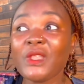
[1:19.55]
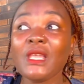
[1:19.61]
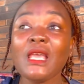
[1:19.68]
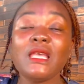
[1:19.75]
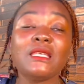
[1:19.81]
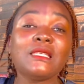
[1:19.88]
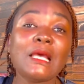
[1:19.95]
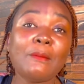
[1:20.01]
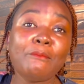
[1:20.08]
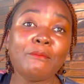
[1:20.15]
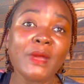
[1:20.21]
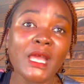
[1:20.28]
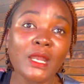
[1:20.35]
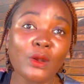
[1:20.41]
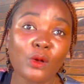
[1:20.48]
Some
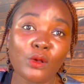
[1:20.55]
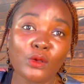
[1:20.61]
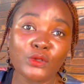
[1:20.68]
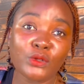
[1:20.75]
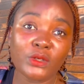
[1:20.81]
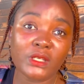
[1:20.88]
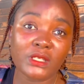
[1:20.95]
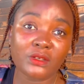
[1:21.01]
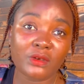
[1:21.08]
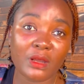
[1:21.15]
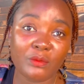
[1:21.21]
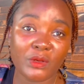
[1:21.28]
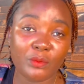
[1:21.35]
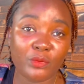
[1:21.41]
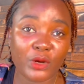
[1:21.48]
men also describe
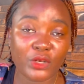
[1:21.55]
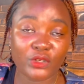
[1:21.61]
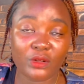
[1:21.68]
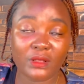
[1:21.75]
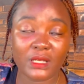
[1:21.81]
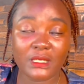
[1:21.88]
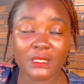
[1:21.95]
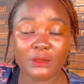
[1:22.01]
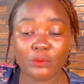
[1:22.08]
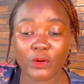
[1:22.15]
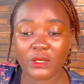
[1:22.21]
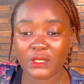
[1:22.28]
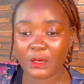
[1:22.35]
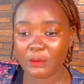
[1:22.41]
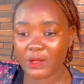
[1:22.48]
depression, that is point
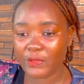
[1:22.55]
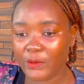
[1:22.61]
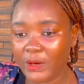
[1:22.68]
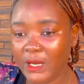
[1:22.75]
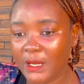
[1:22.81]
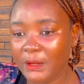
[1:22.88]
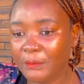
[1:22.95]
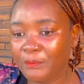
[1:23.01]
number three,